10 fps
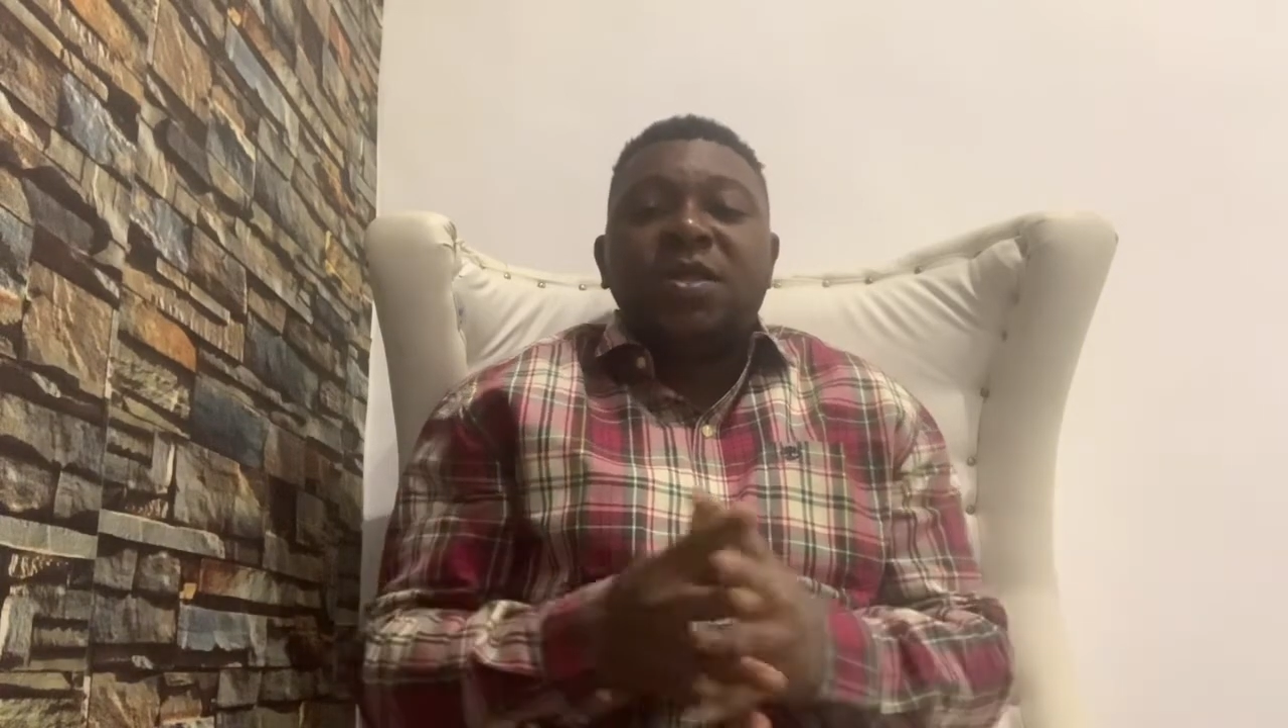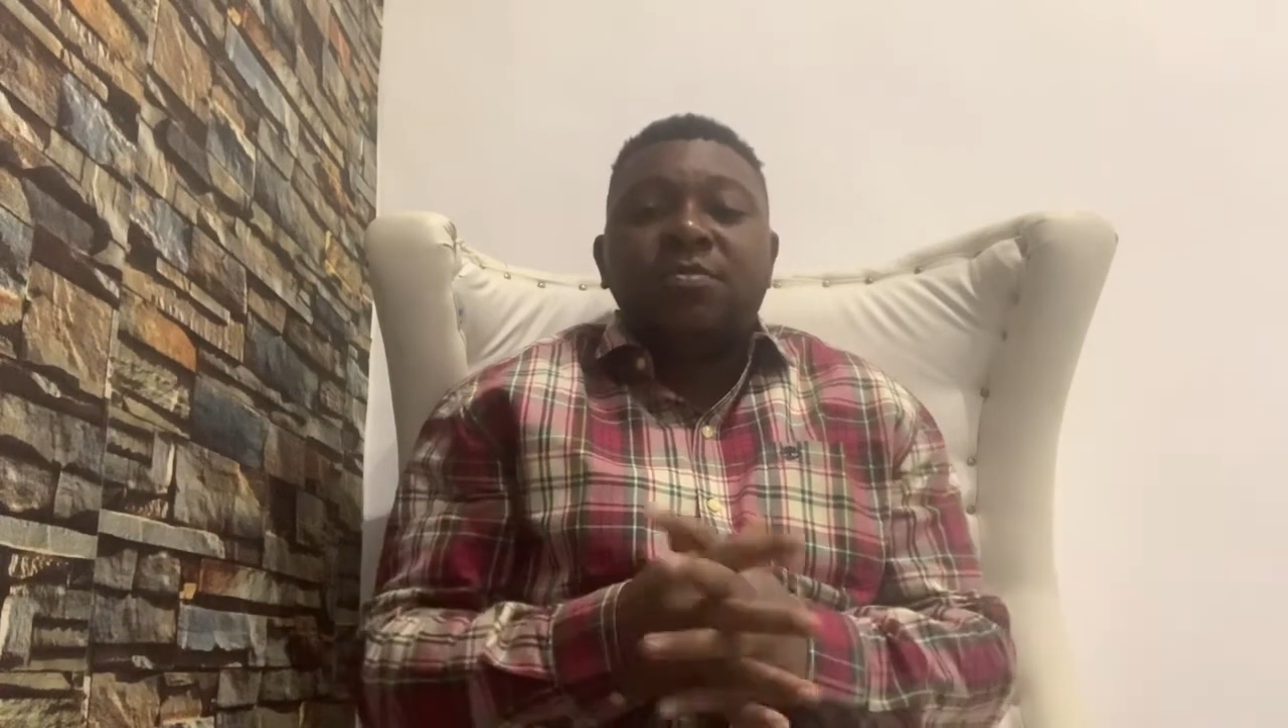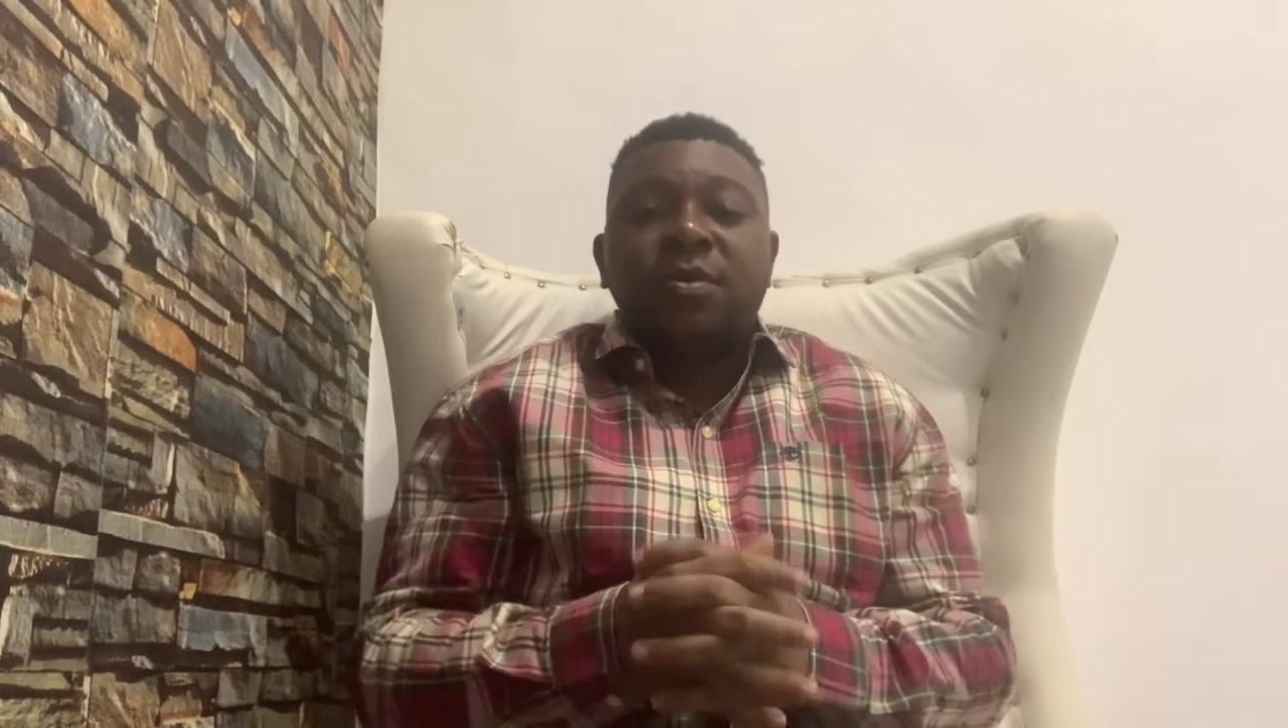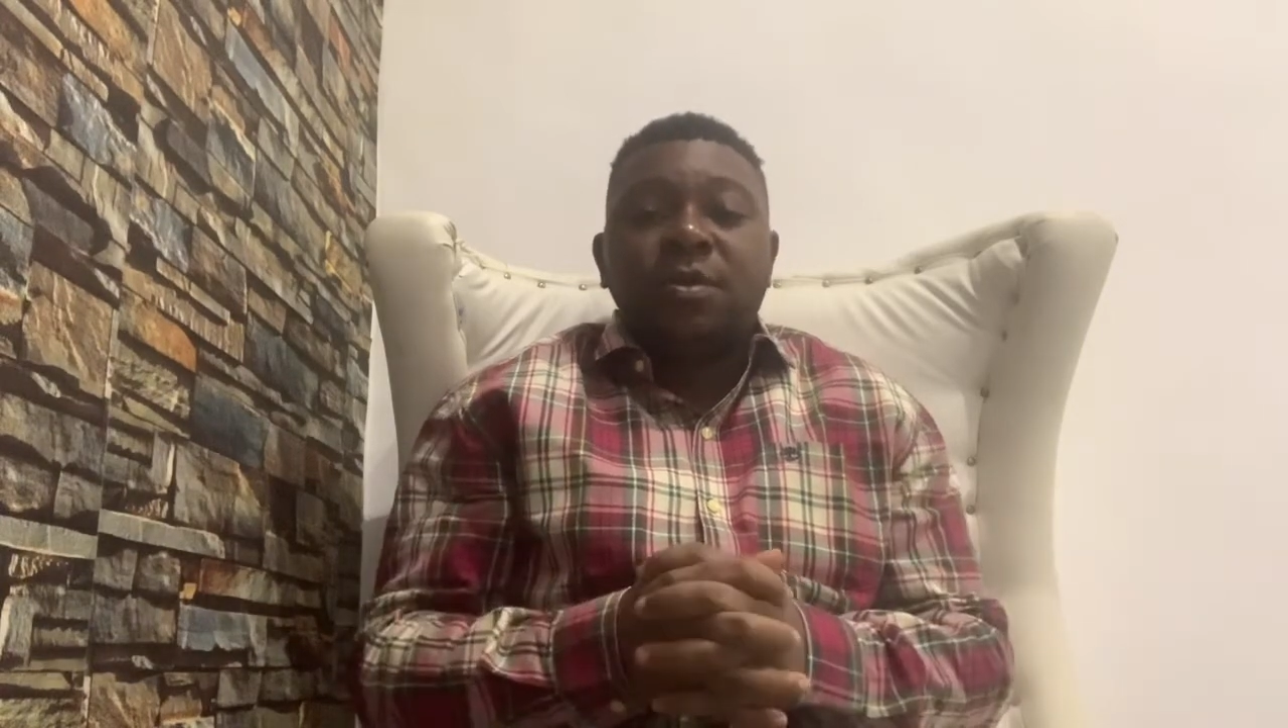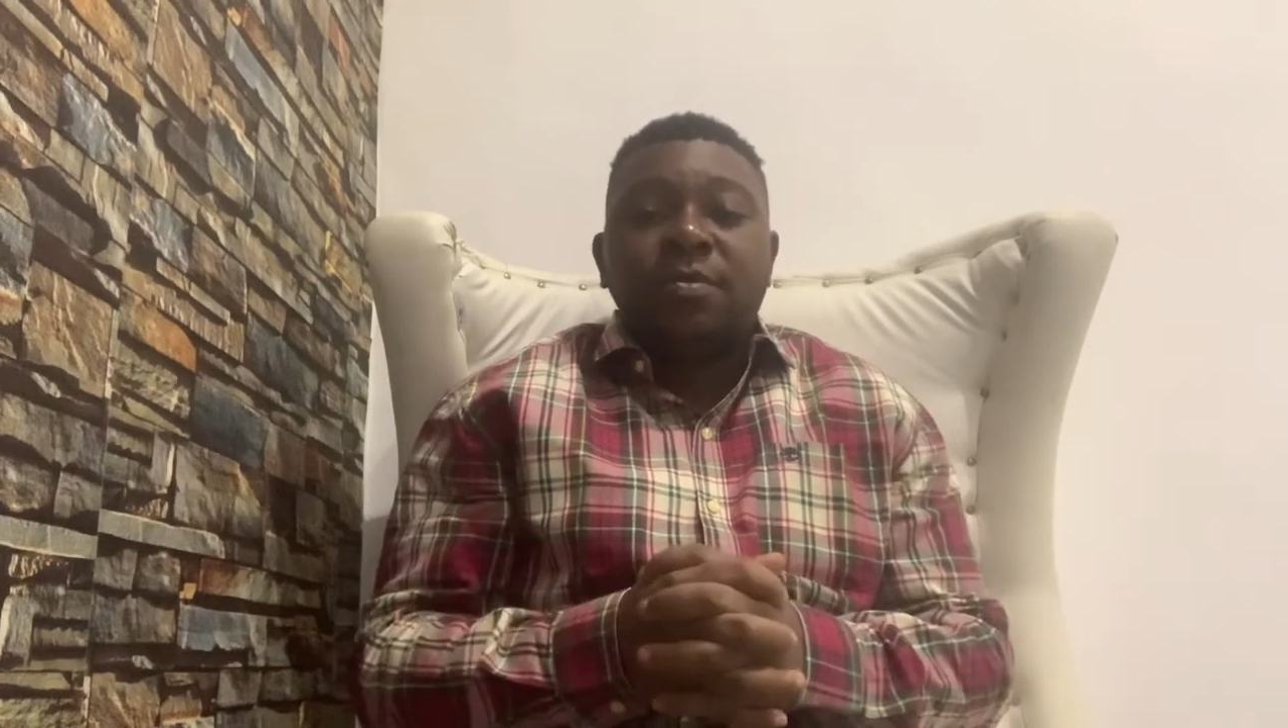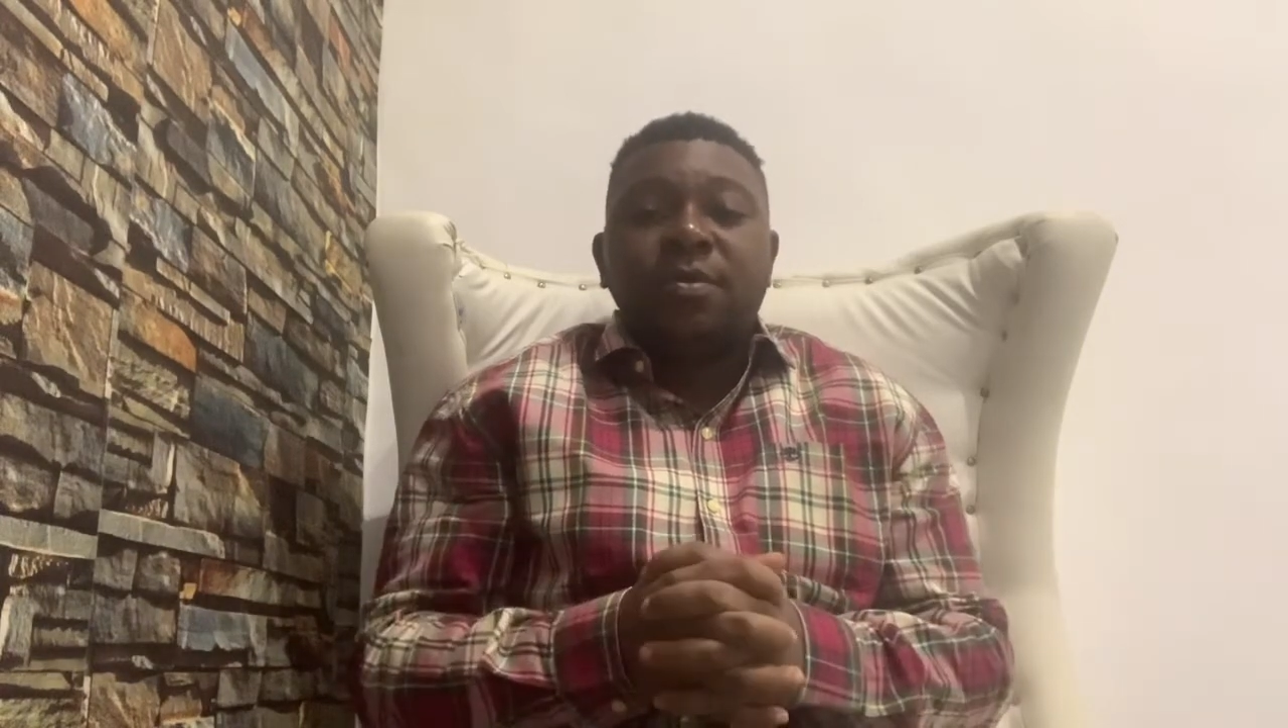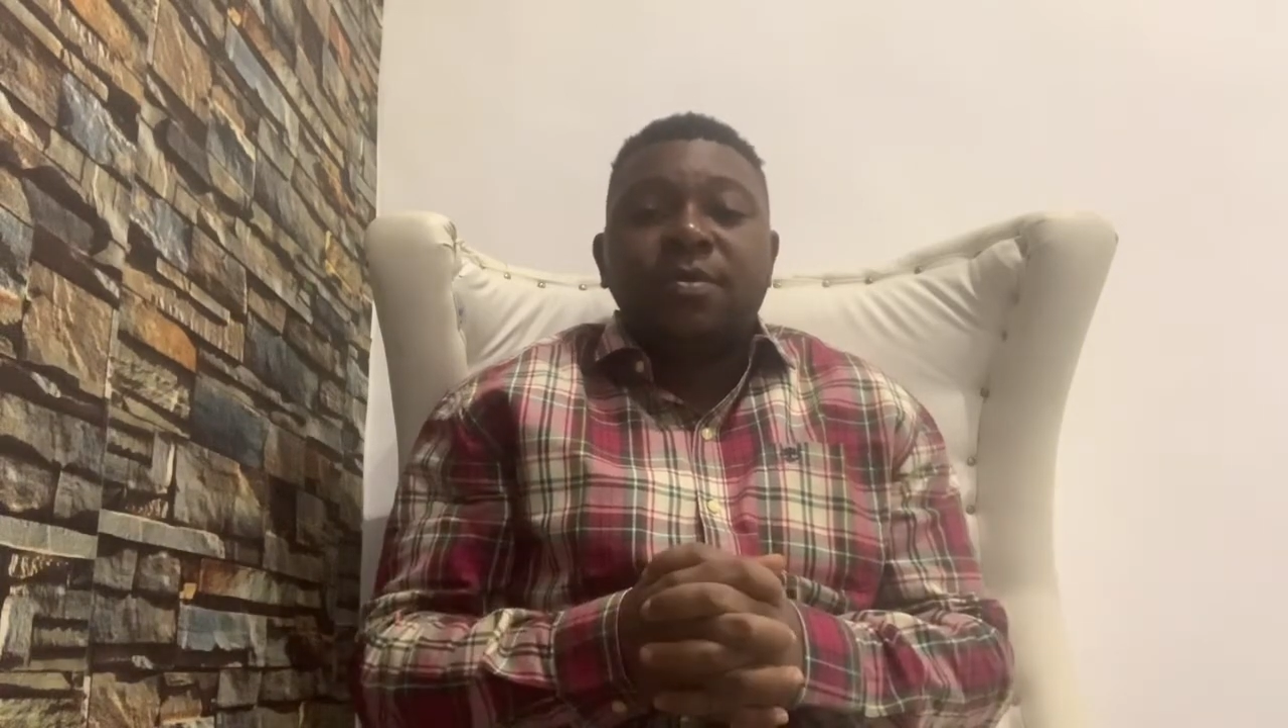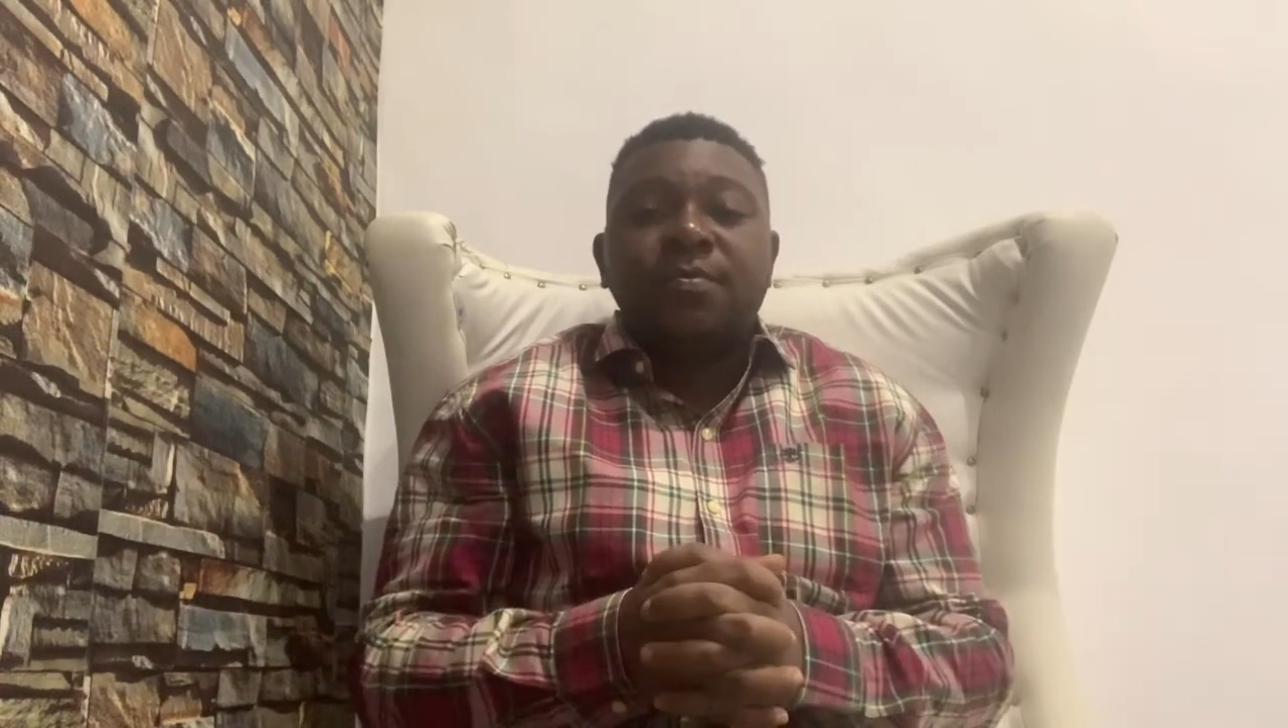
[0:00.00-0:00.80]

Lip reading: symptoms.